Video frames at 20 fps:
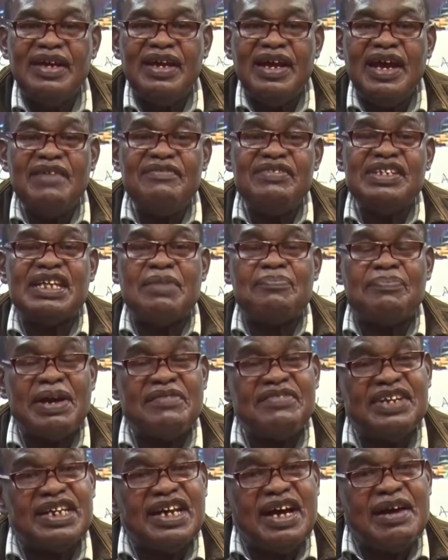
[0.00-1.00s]
If it's a
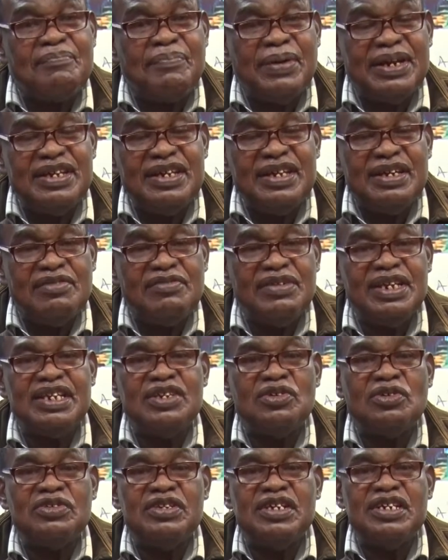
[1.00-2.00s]
private company, we need
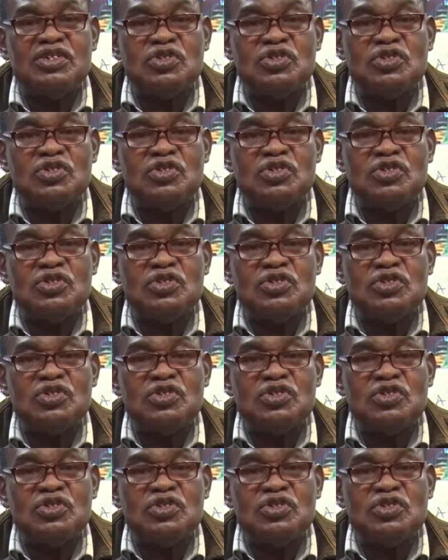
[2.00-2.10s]
only